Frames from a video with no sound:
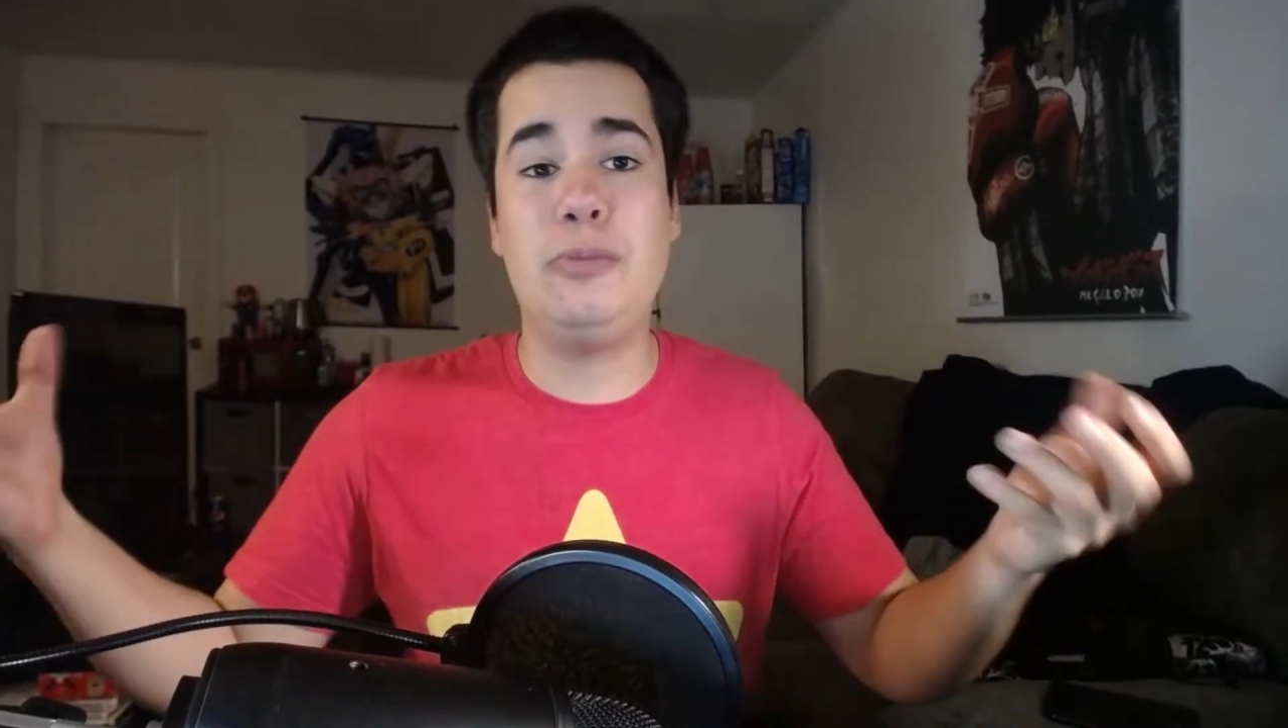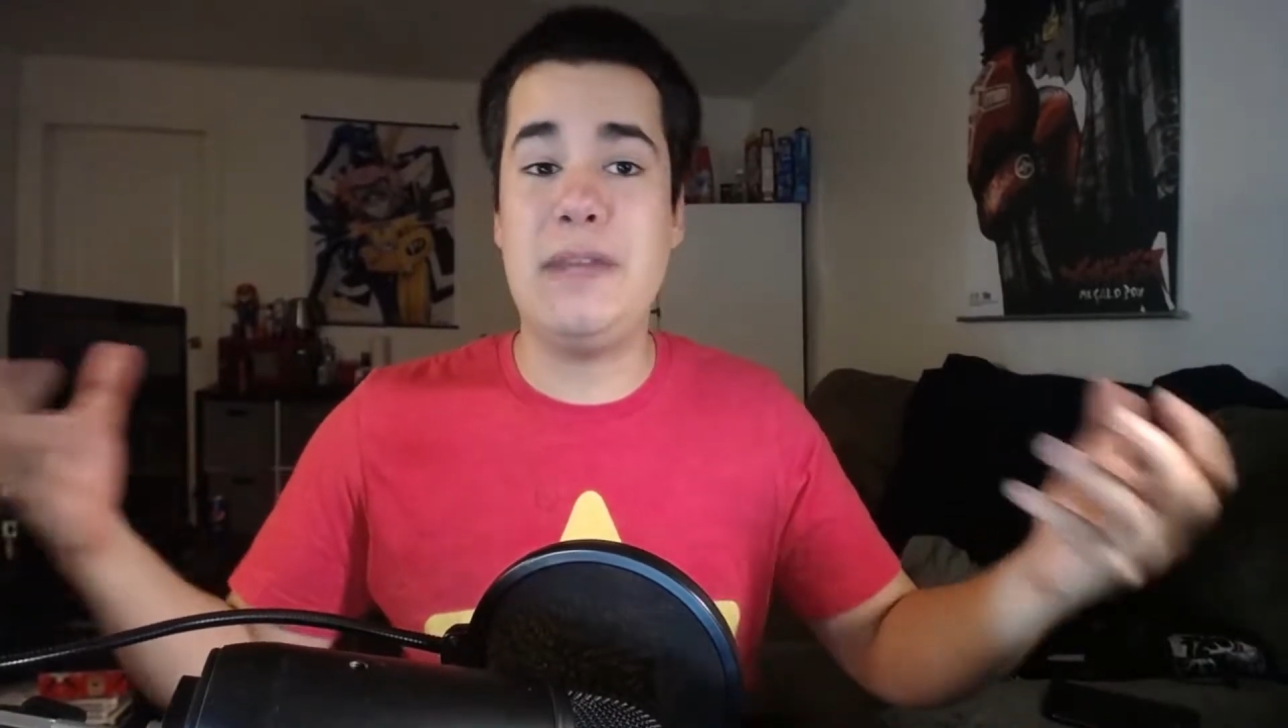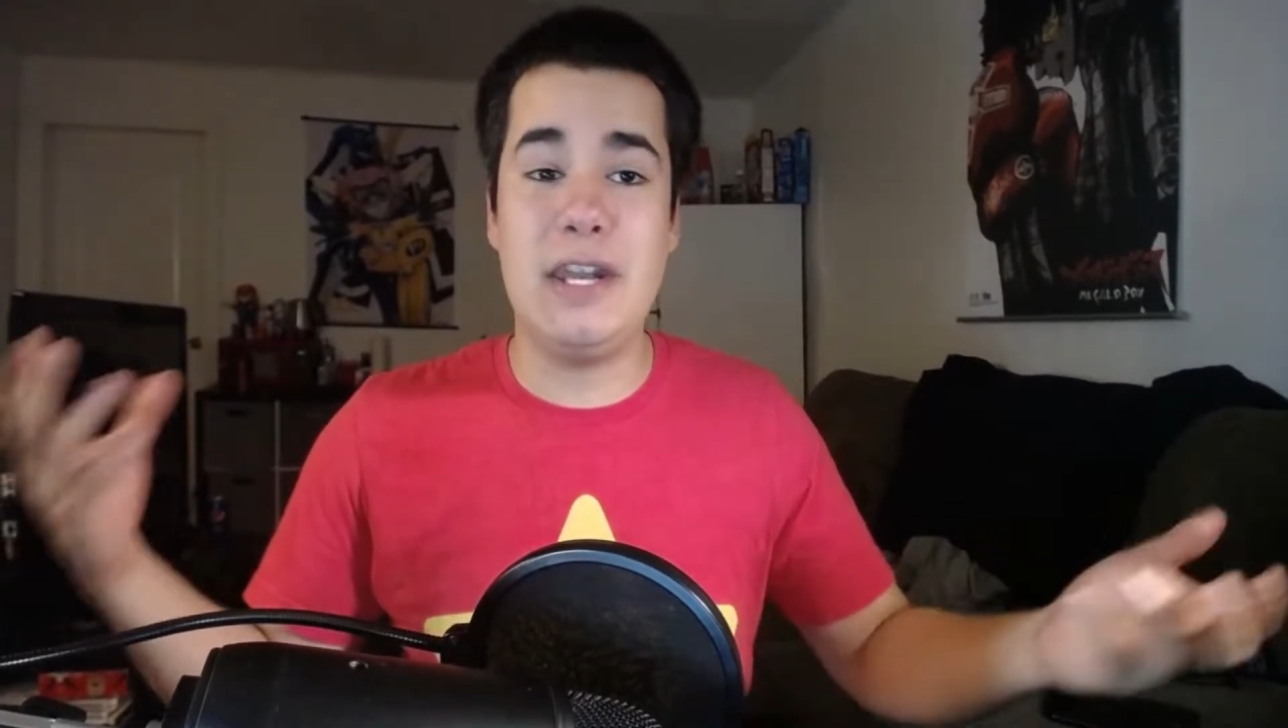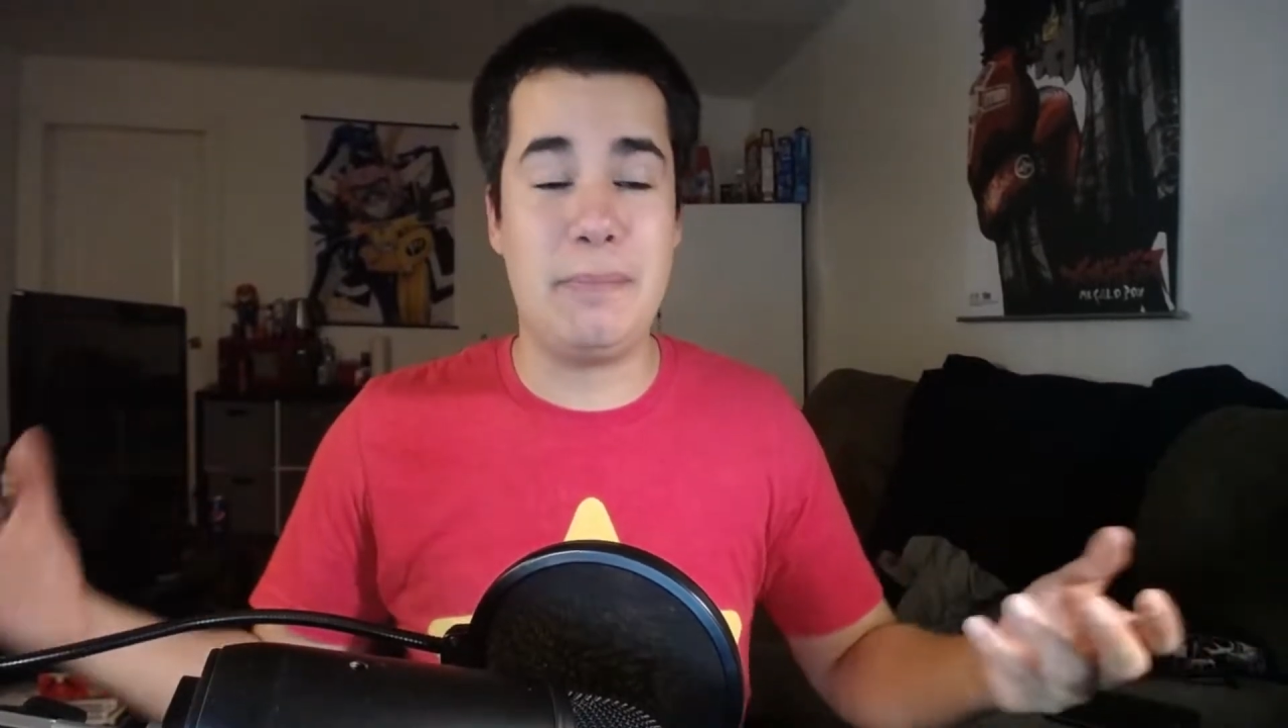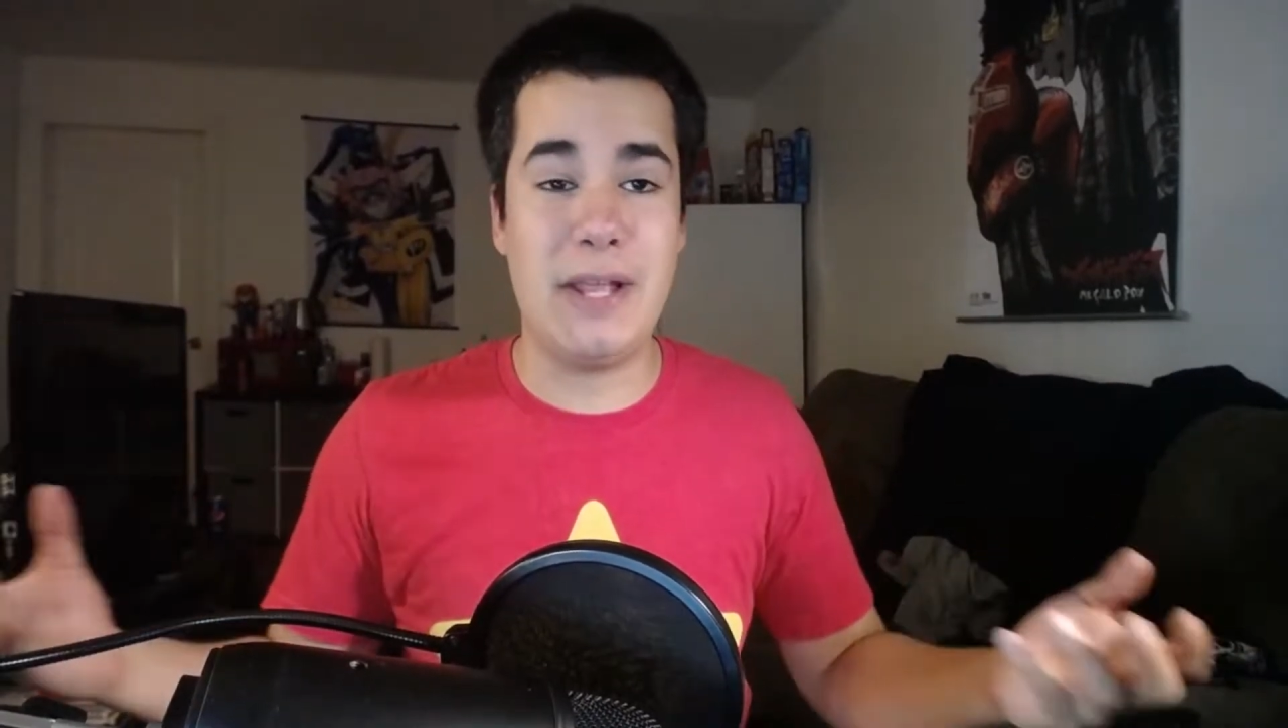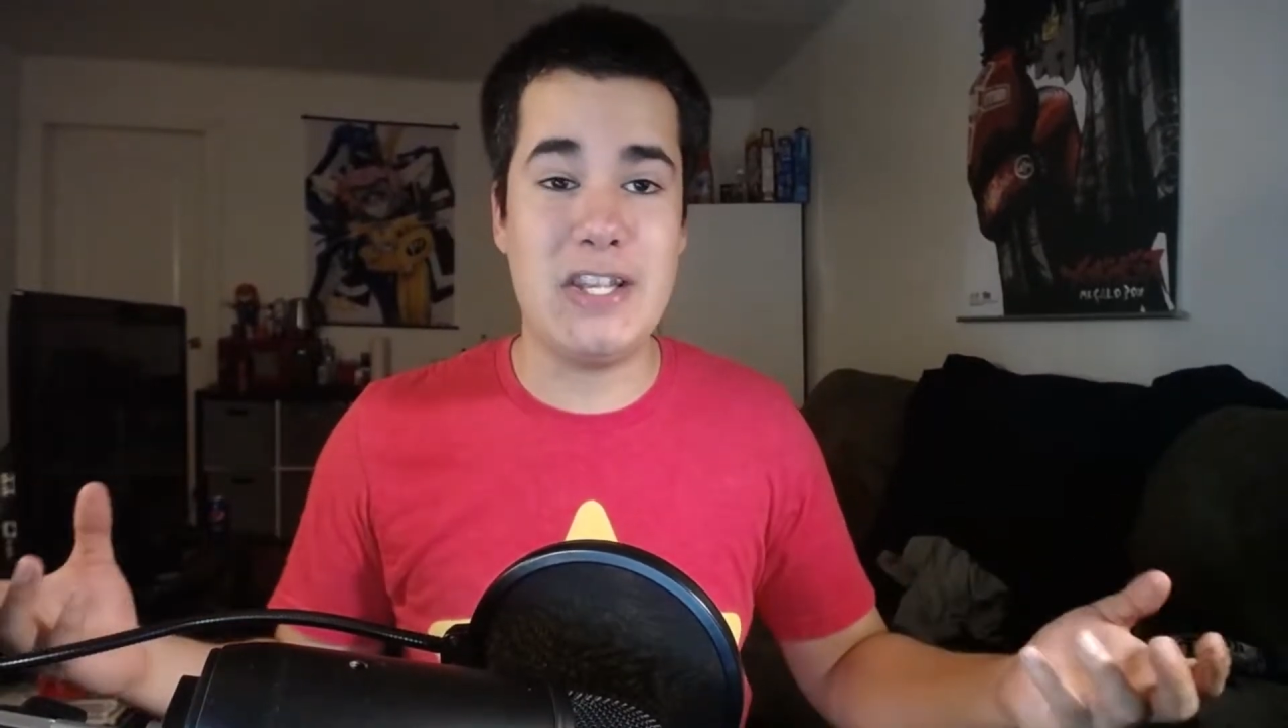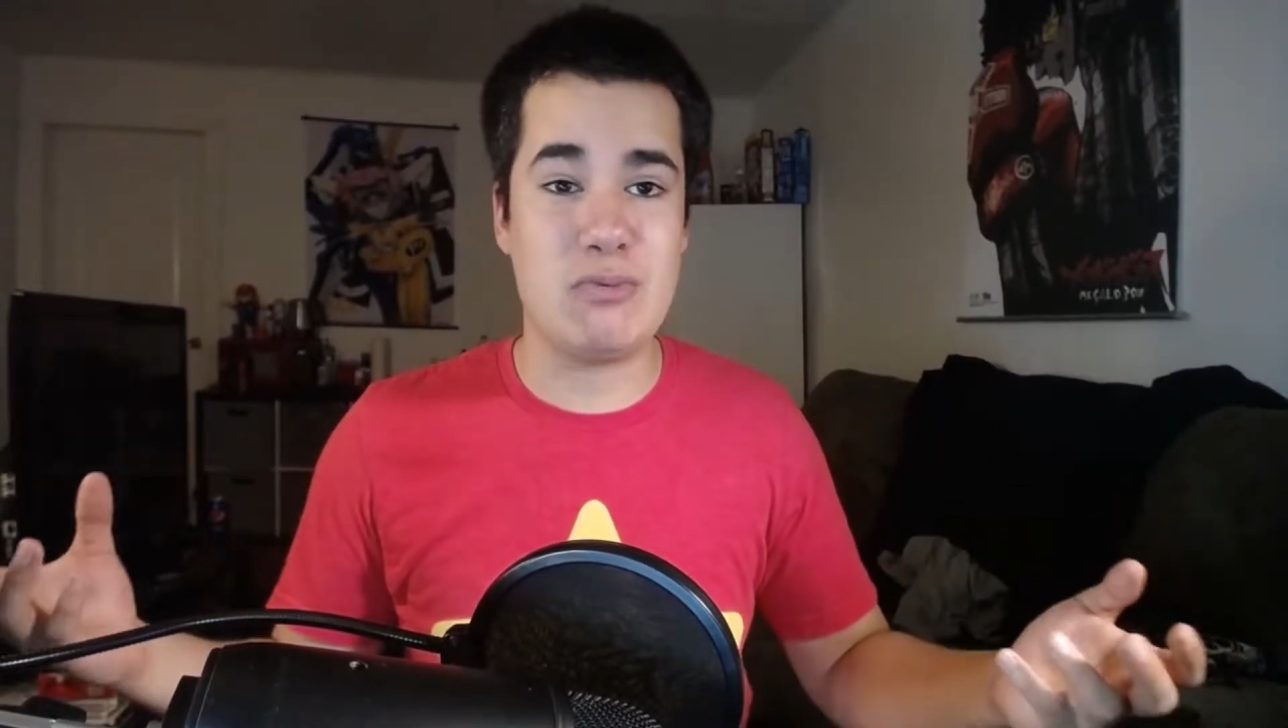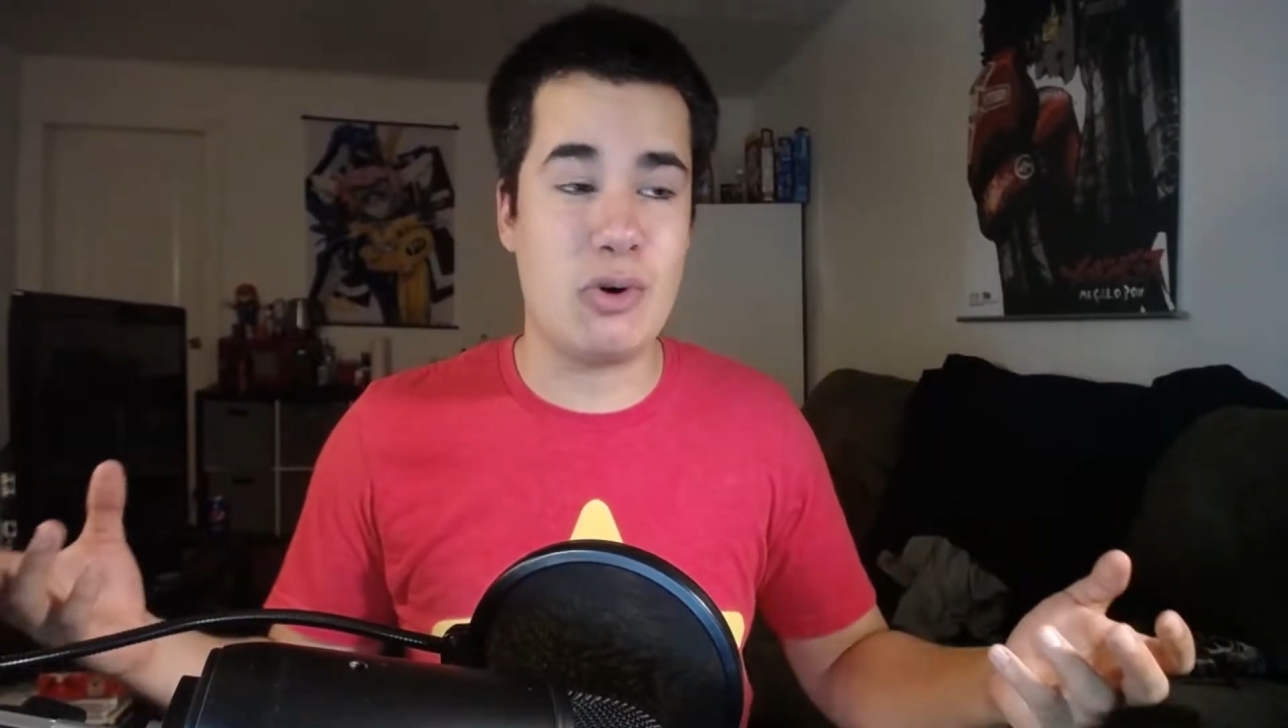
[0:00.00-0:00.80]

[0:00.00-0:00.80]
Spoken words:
be in a place